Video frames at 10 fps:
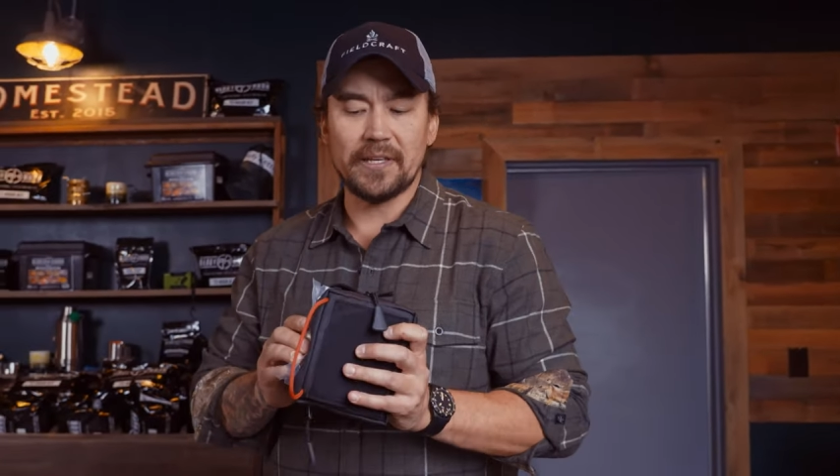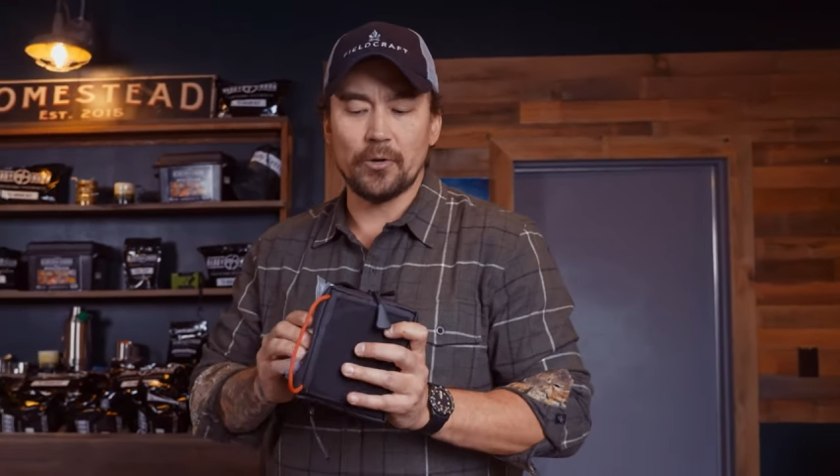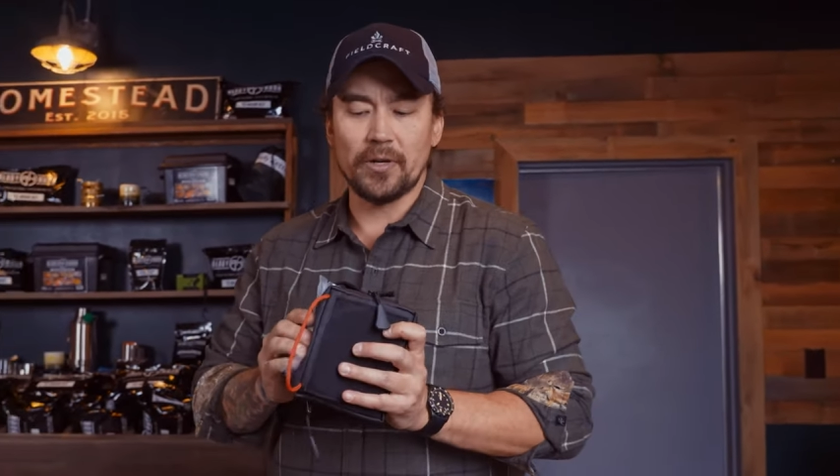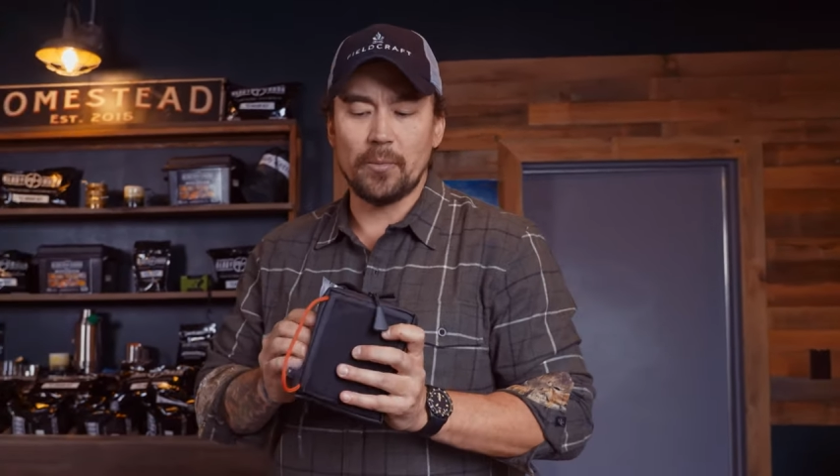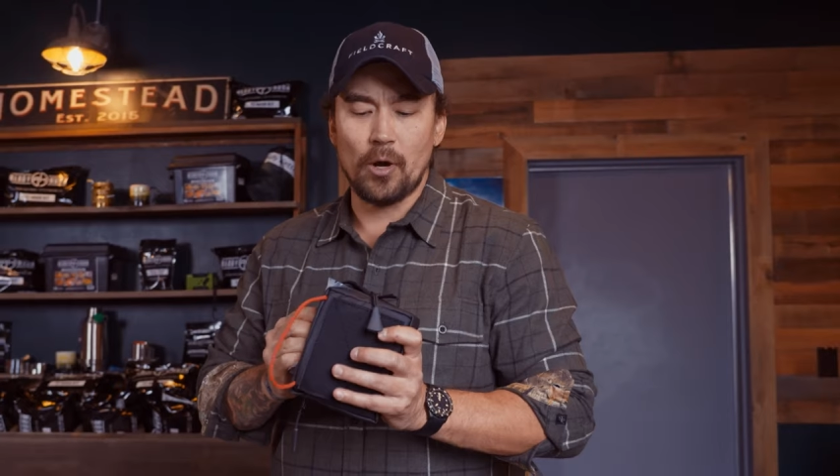
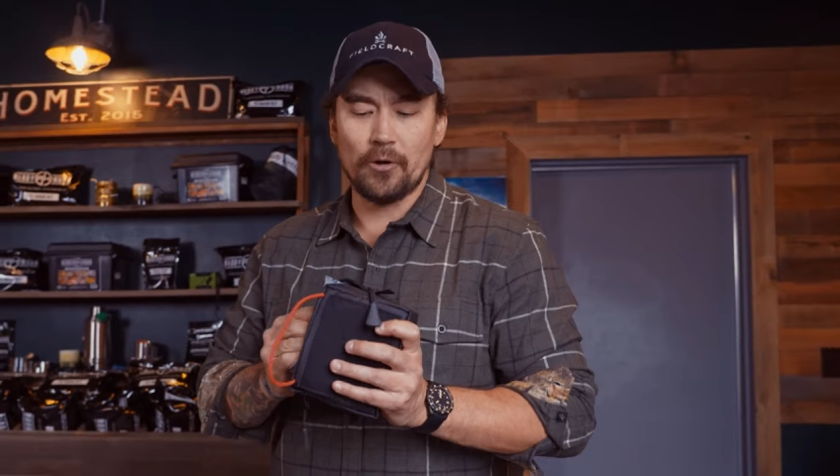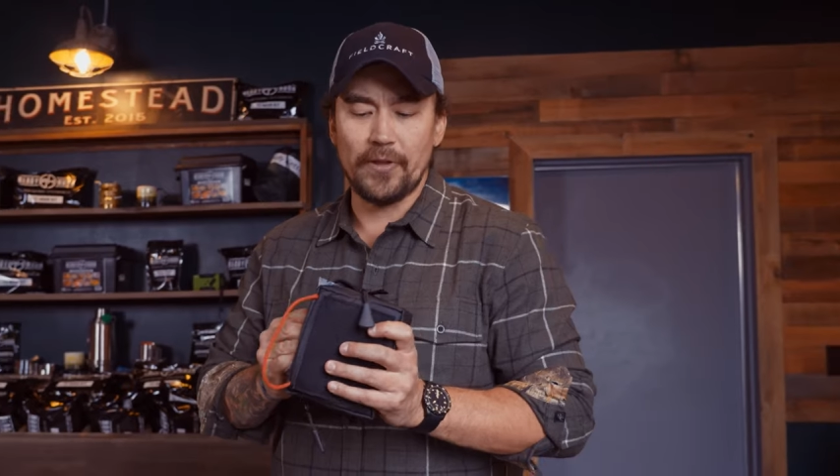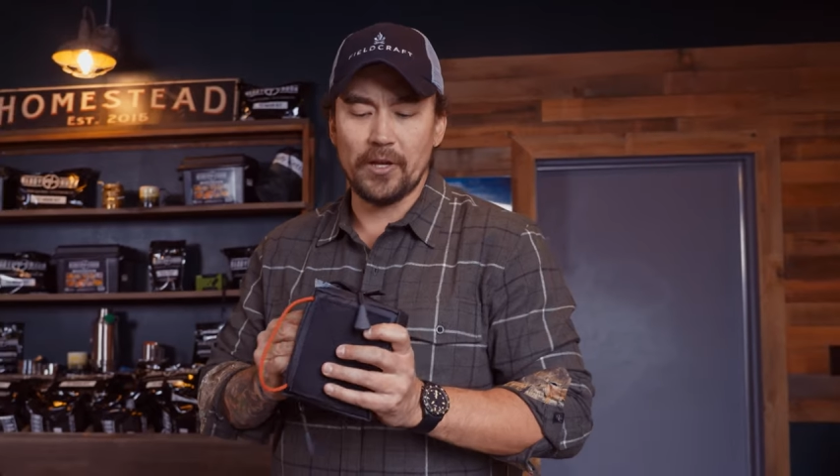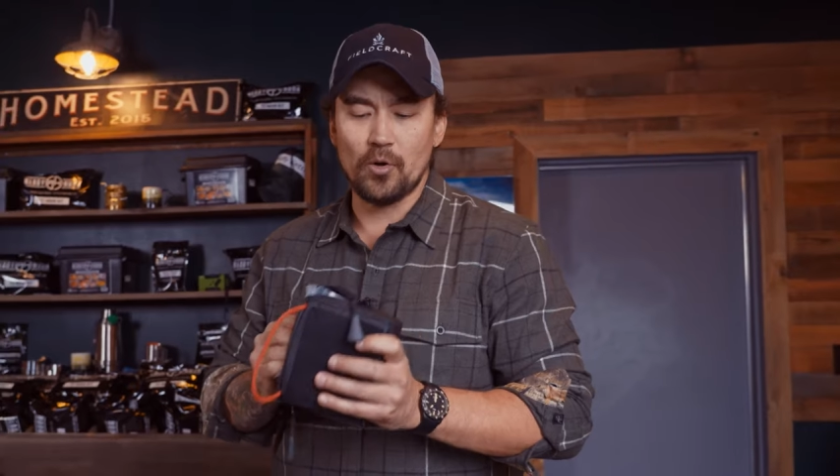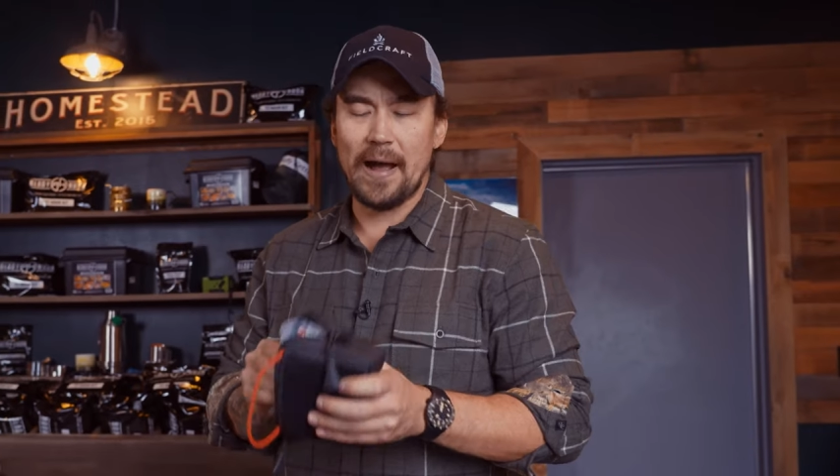killed in a motor
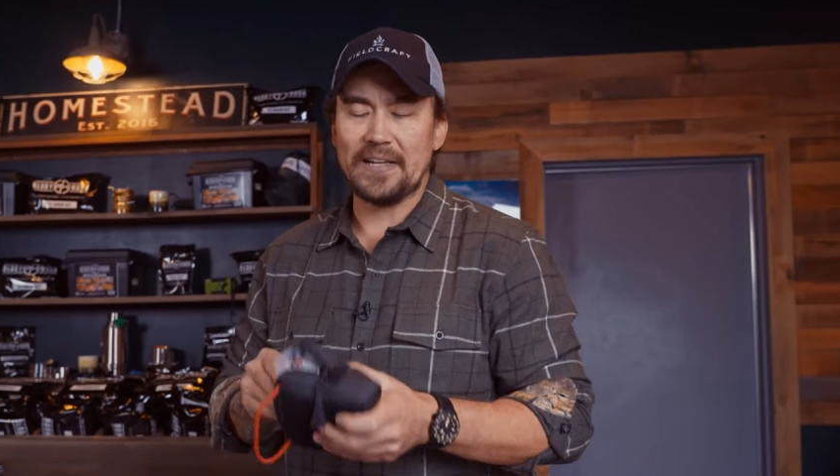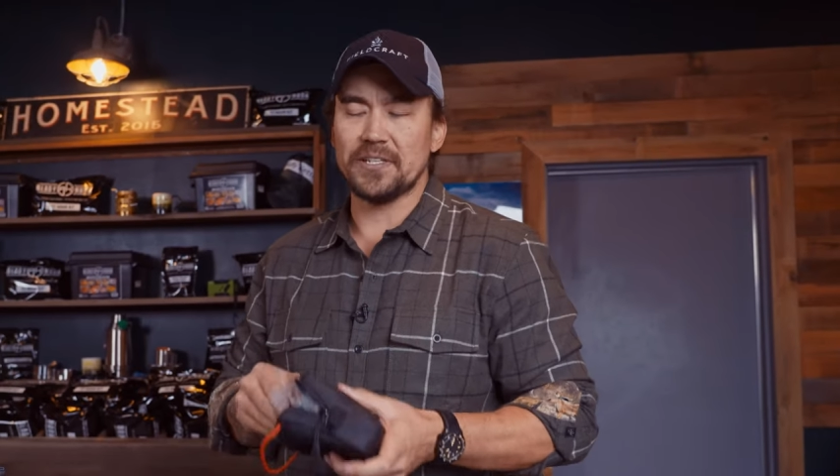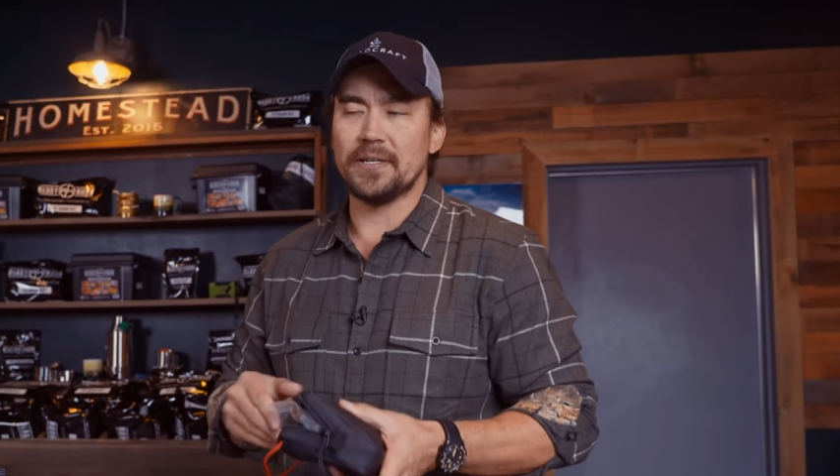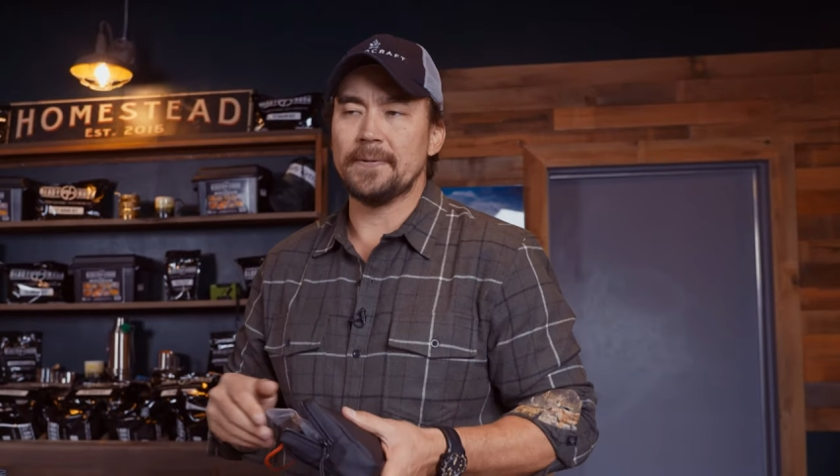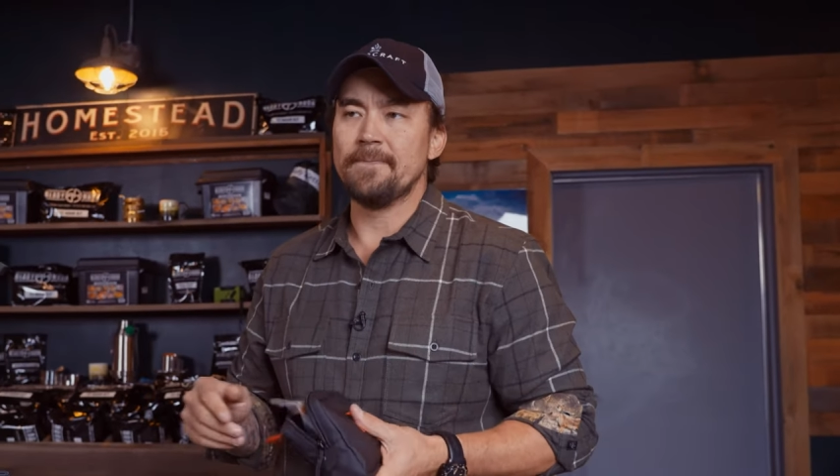vehicle
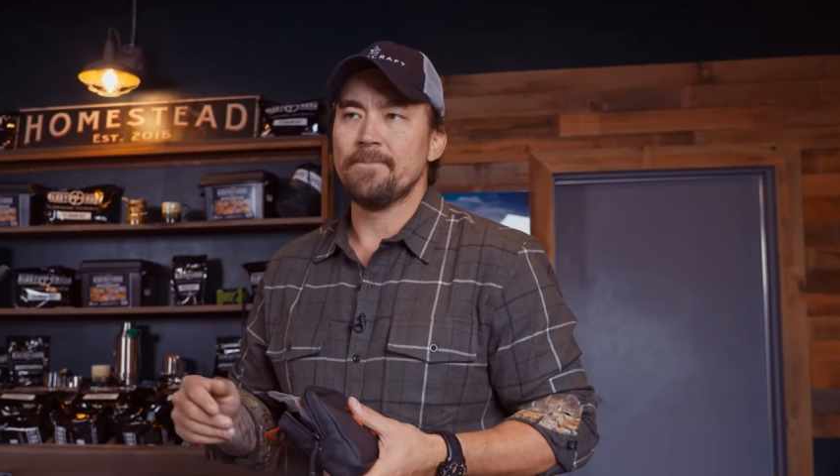accident.